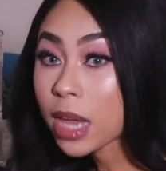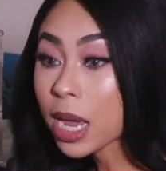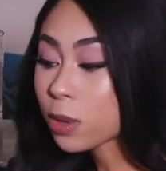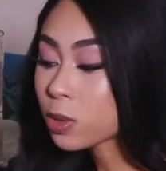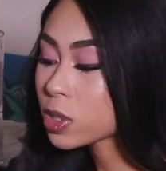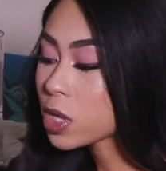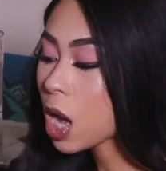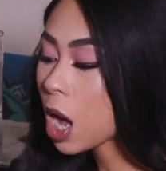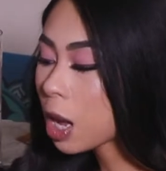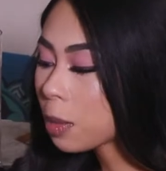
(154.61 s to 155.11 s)
I
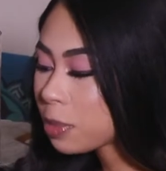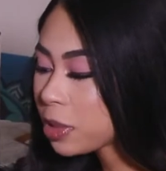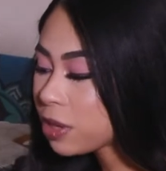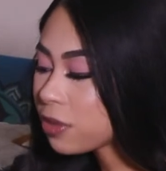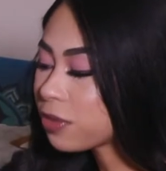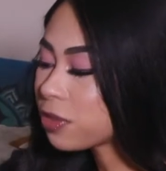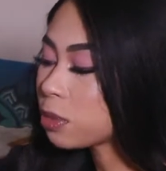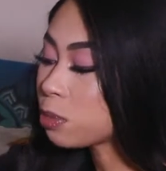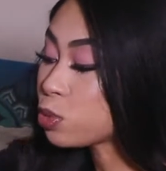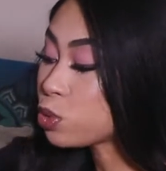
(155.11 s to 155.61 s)
was
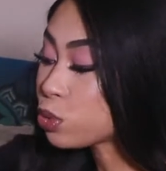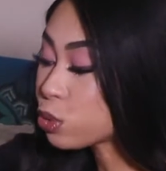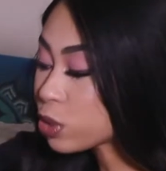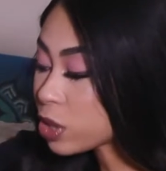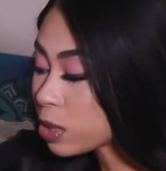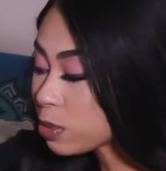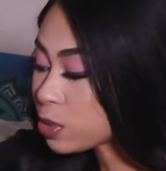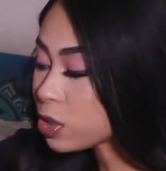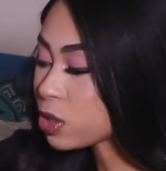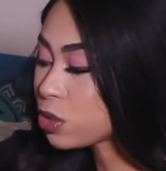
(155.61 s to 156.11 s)
hopping from
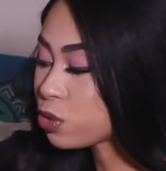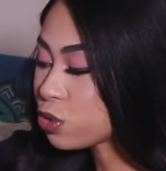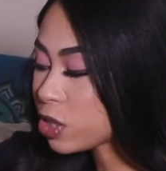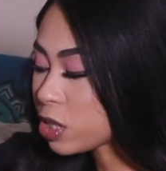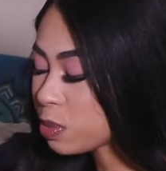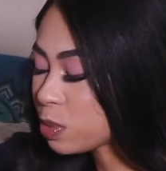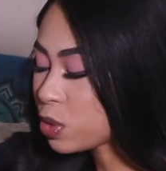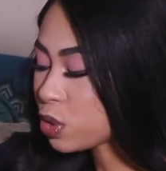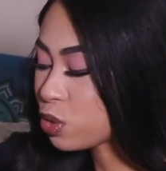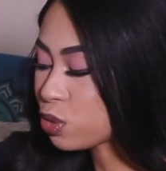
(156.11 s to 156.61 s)
dream to
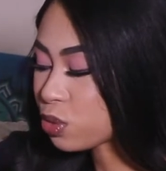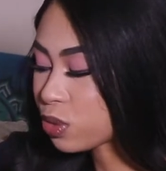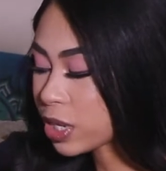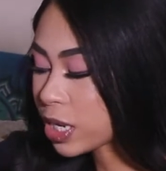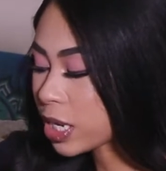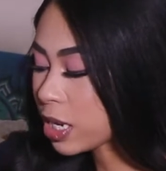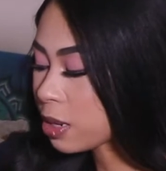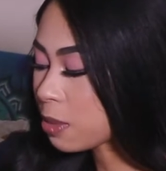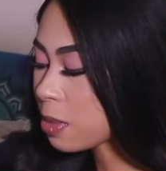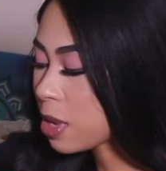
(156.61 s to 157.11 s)
dream to
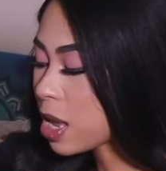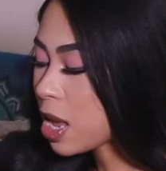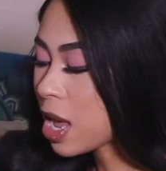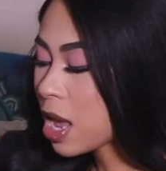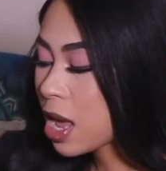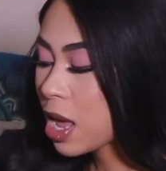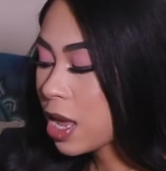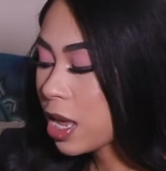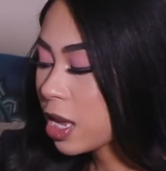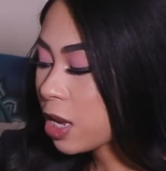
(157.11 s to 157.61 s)
dream.
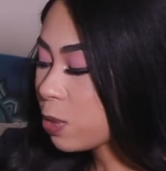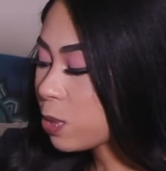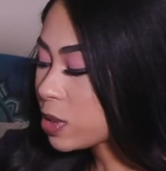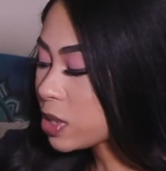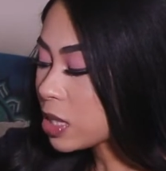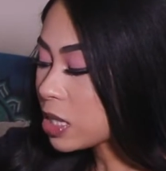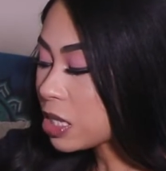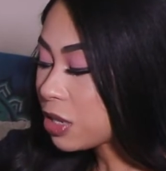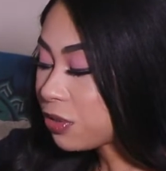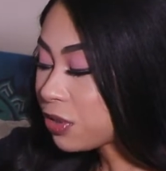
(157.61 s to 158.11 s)
It
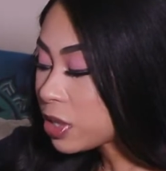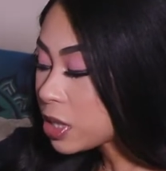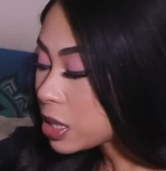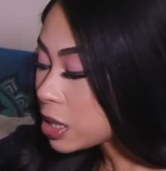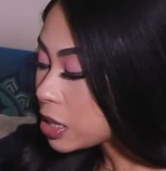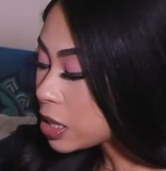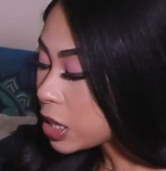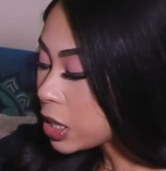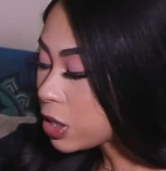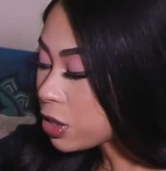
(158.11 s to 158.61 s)
was a different
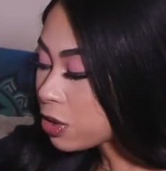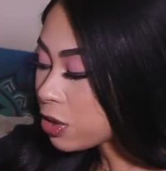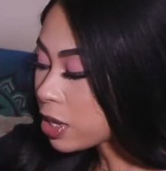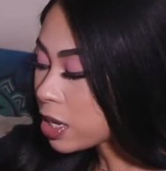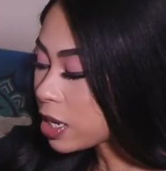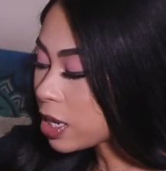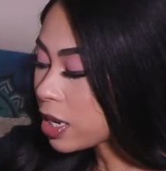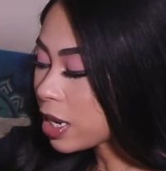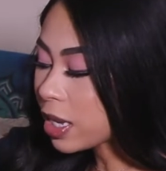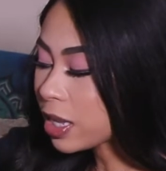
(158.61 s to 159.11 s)

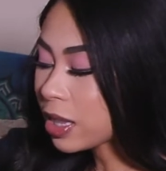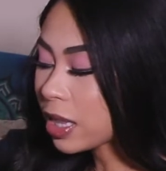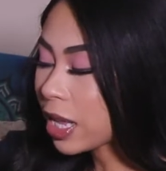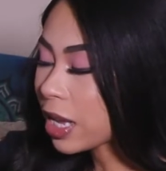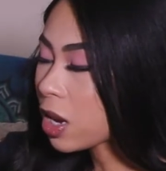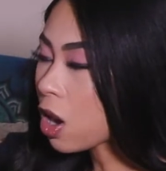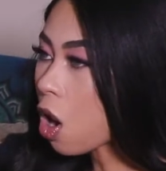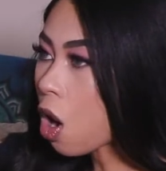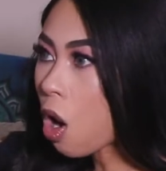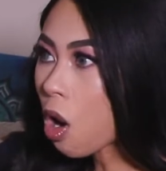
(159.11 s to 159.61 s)
scenery in
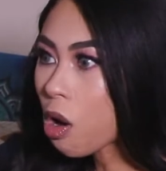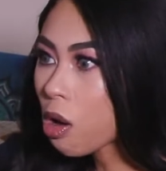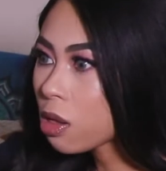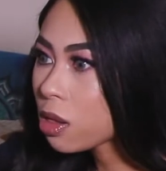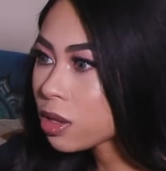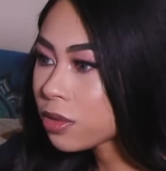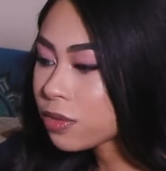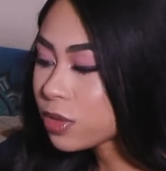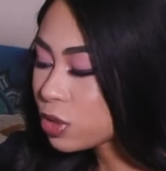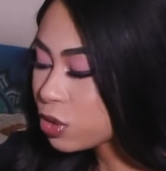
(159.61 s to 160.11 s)
like
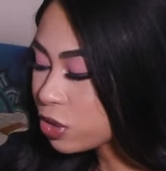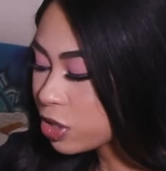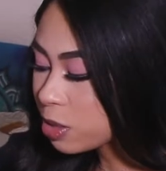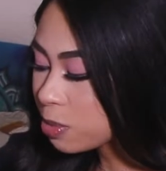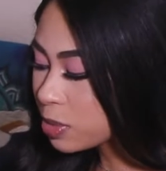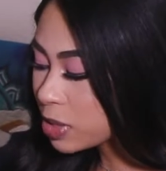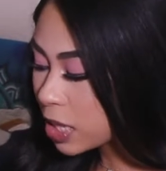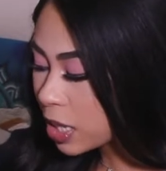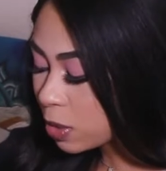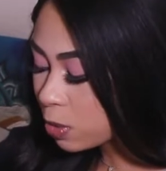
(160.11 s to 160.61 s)
all of the
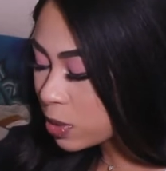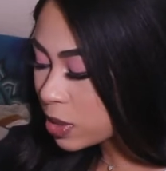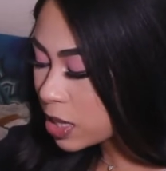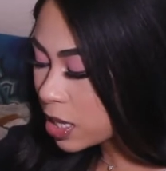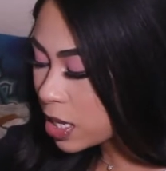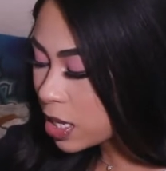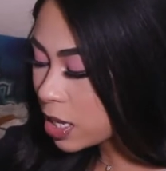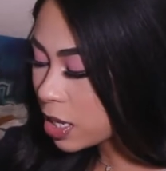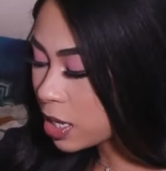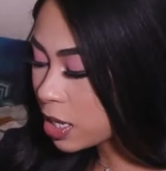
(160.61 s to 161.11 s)
dreams that I was
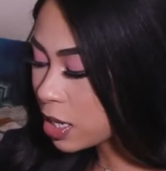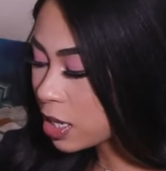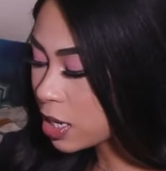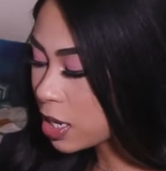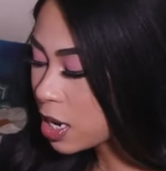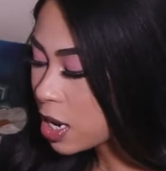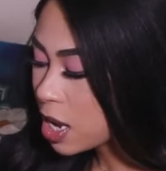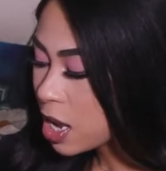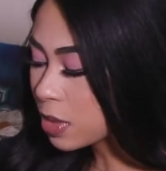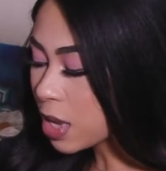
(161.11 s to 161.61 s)

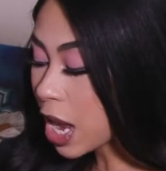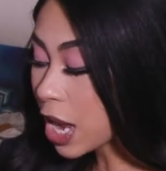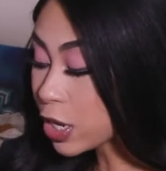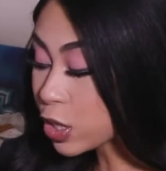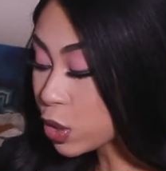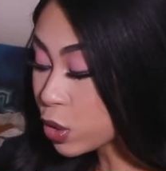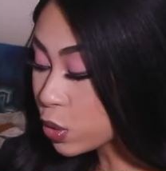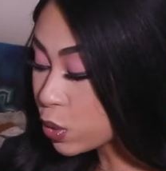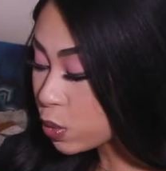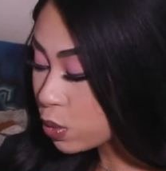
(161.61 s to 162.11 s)
in.
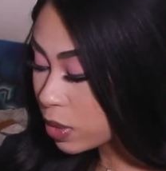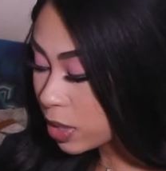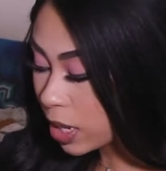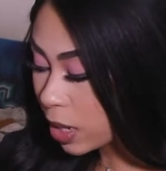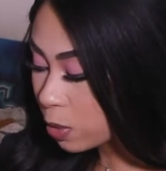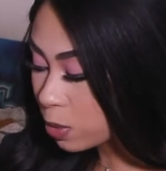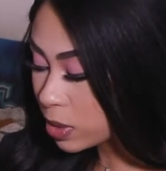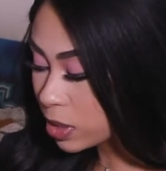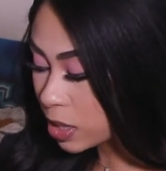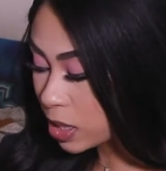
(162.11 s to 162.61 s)
I knew that
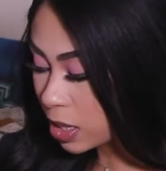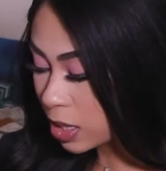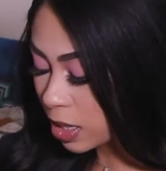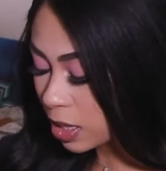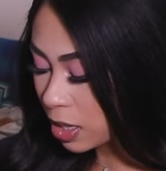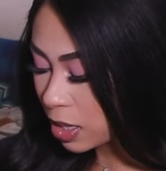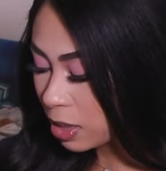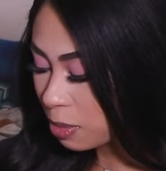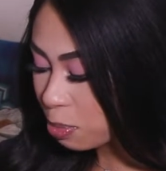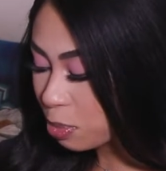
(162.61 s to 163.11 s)
I was in
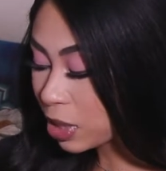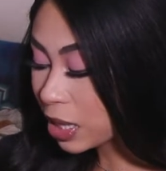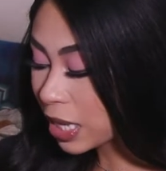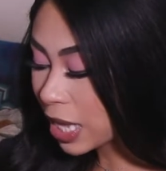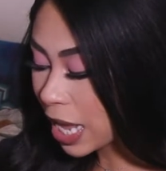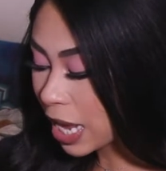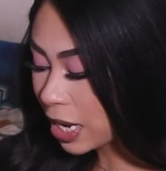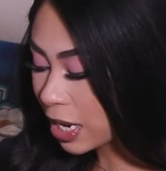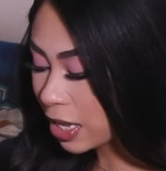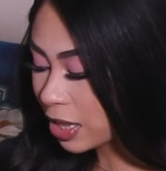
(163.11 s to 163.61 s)
a
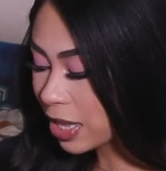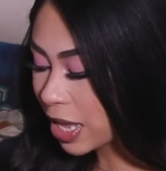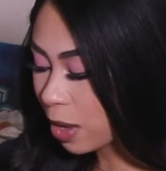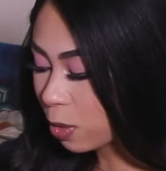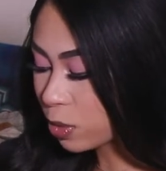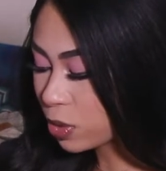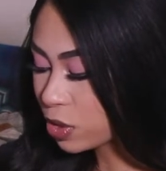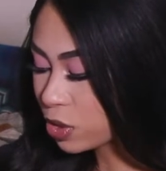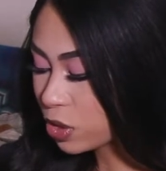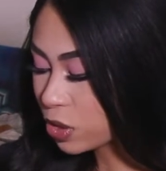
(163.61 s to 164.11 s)
planet
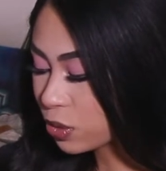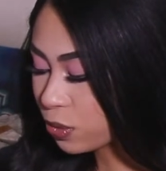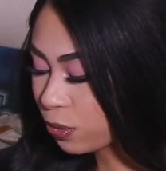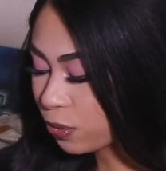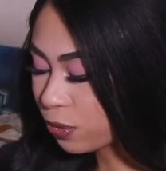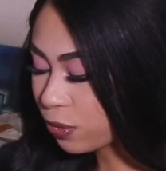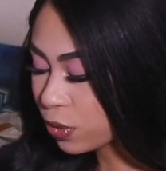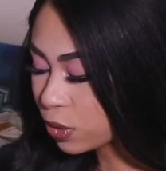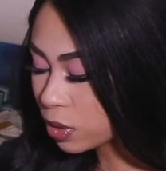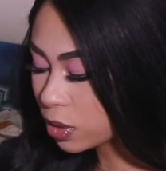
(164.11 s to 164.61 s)
that was just
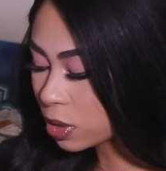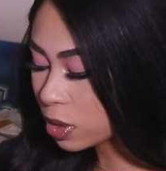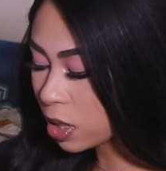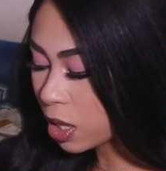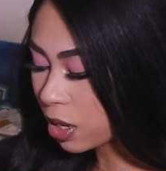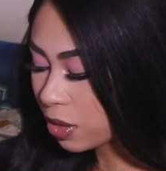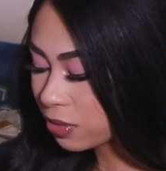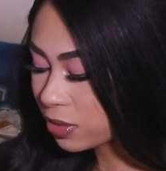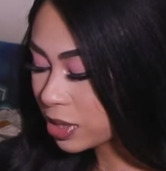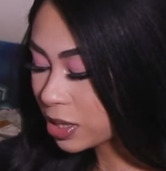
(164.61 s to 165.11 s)

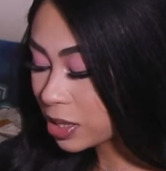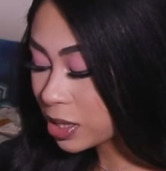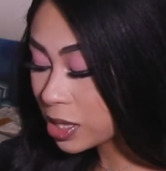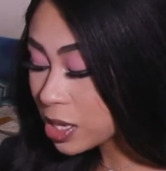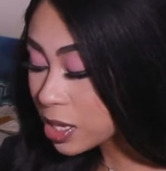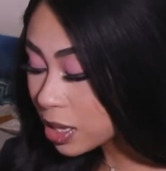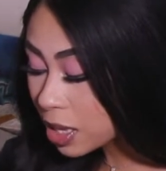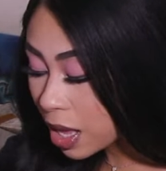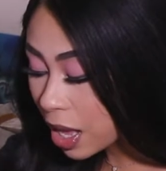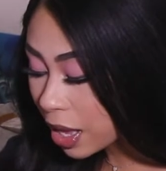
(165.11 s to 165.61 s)
full of
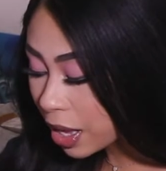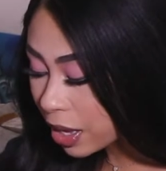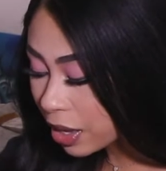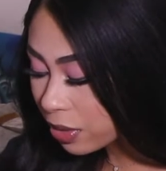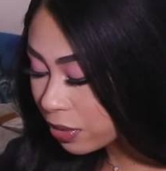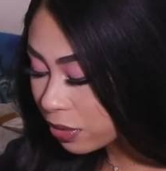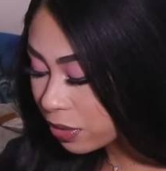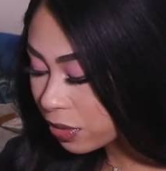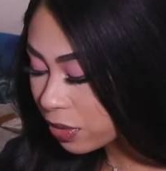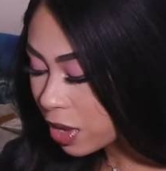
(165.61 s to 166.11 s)
sea
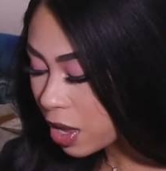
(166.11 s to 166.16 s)
life.